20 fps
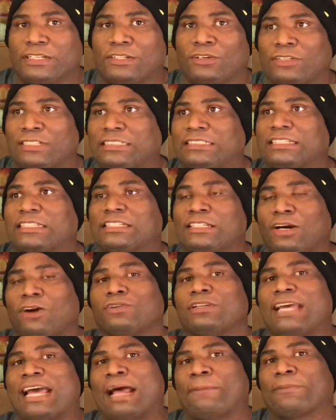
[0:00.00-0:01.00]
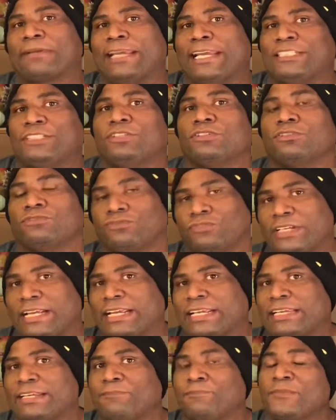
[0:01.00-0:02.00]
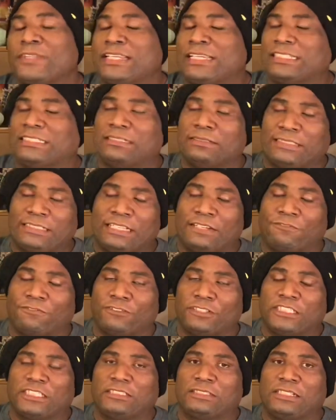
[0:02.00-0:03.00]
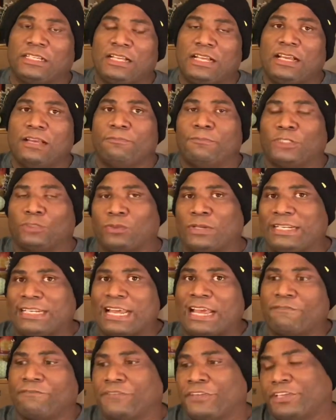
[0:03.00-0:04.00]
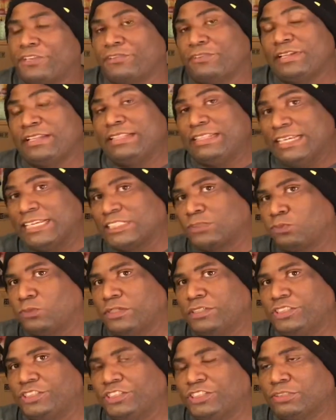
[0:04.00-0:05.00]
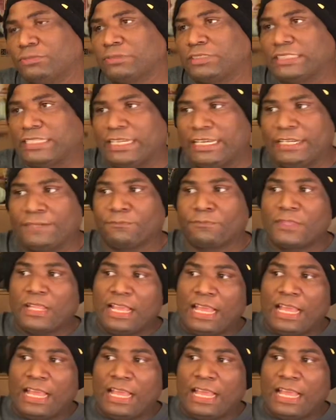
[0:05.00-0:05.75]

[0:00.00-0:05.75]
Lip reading: or at least the golden application on the Rick is the difference between that figure and this one, you see what I'm saying?